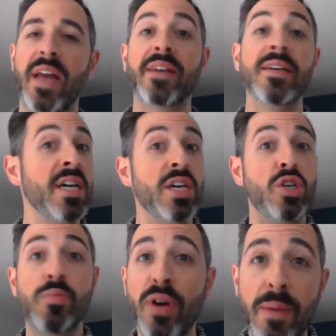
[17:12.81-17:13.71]
Like
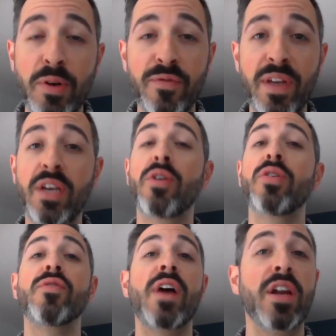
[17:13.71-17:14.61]
you put up your
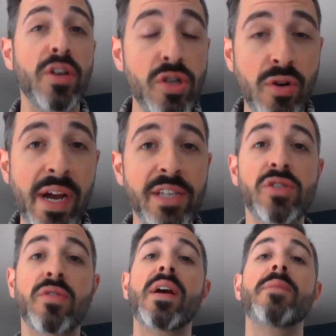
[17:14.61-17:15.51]
video, you've got a good
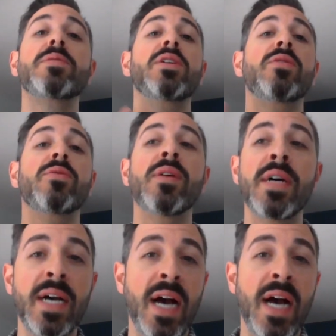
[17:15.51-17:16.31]
transcript, you